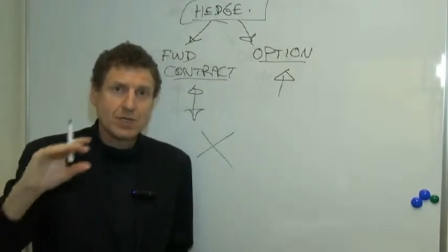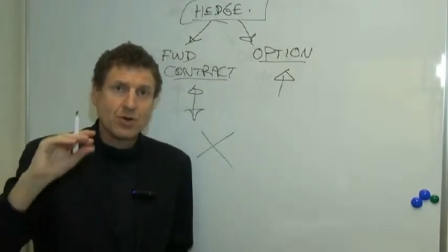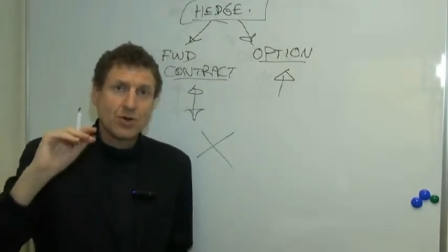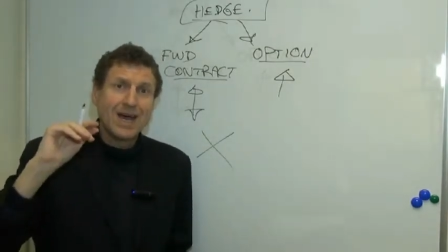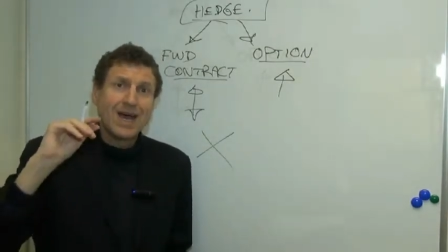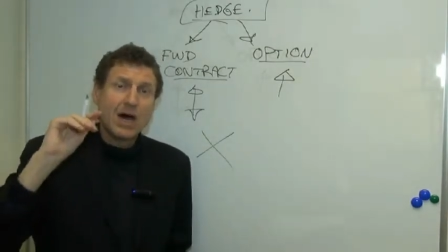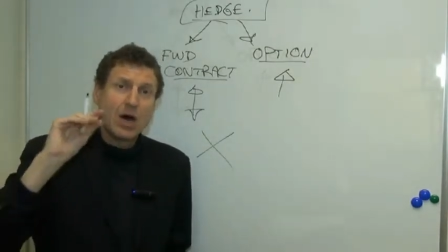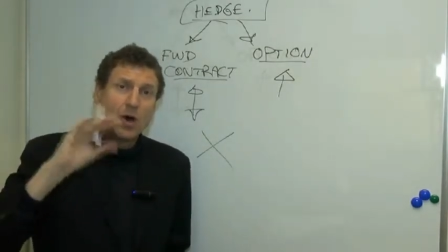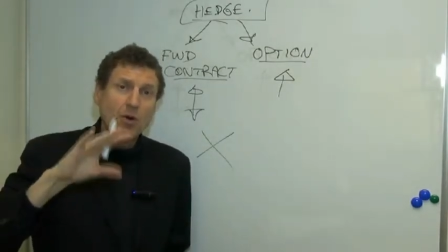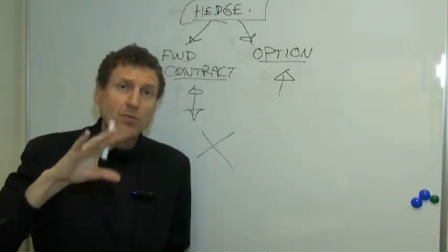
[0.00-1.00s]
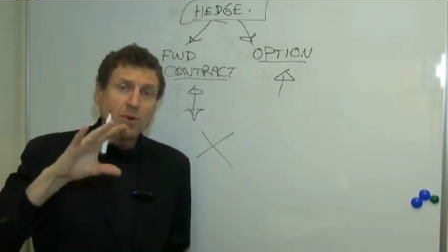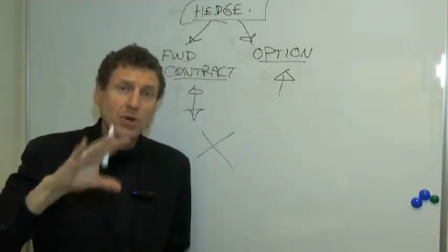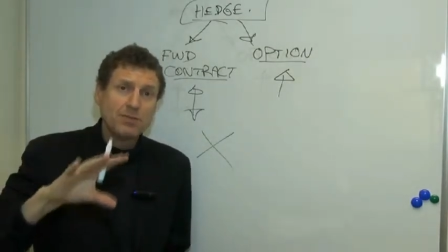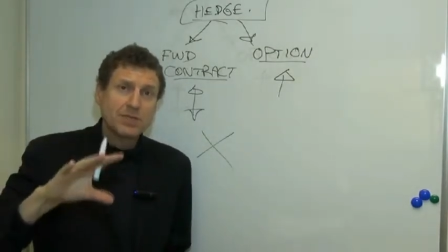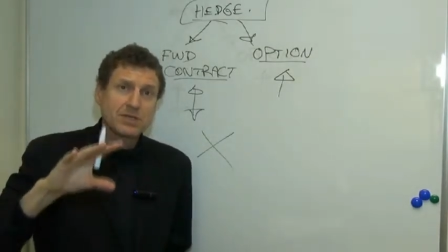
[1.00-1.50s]
Your whole
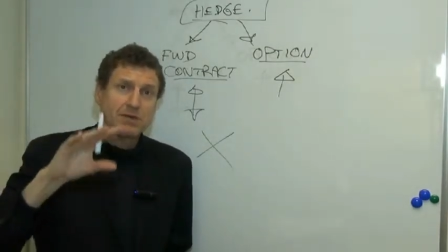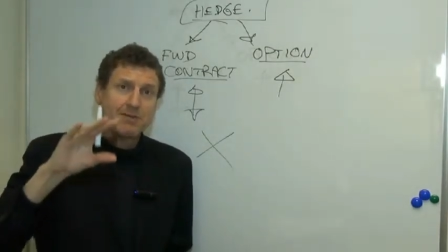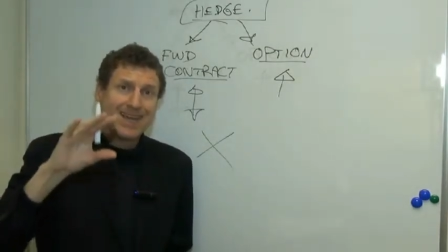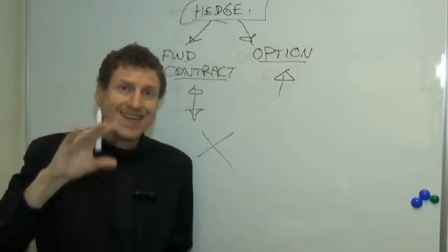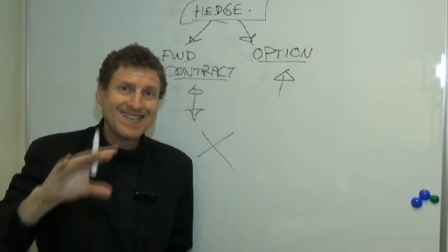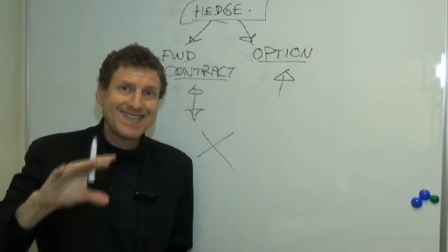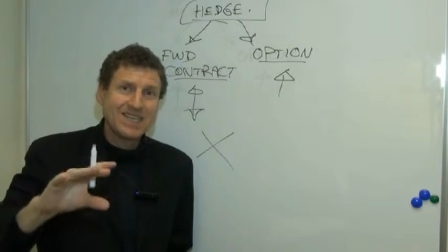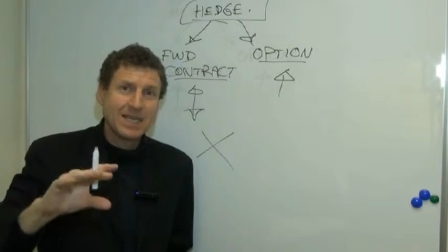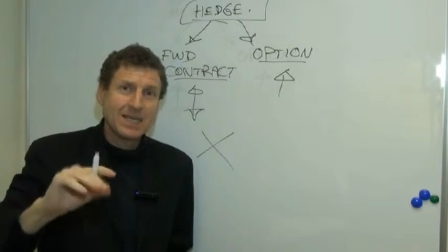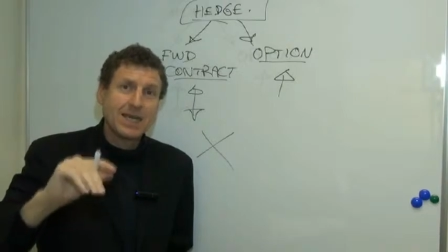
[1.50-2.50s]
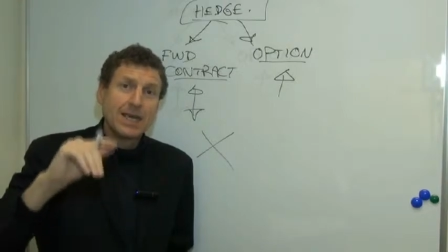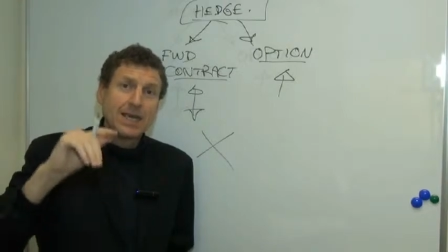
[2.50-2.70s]
purpose of hedging